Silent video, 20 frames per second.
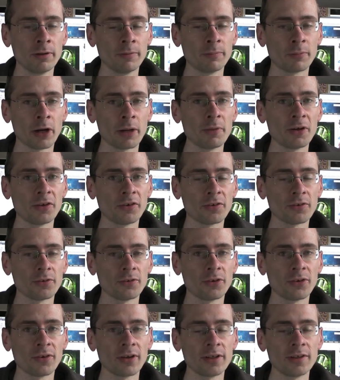Prime
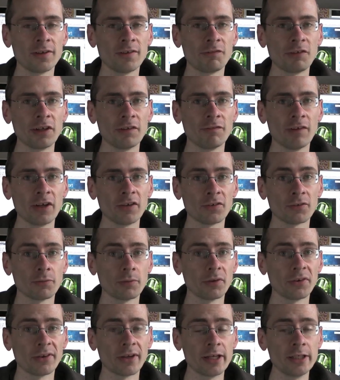Minister's scientific advisor
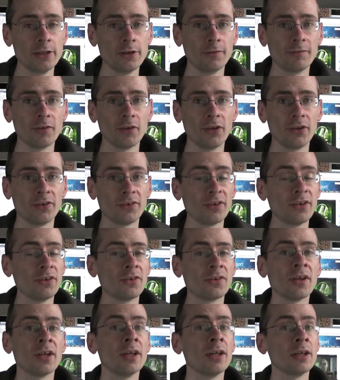resigned over this
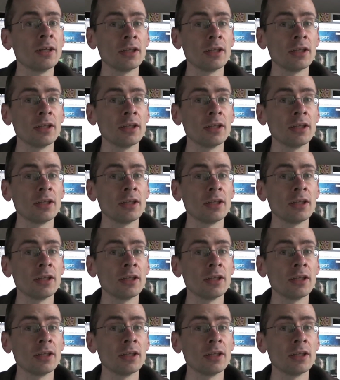is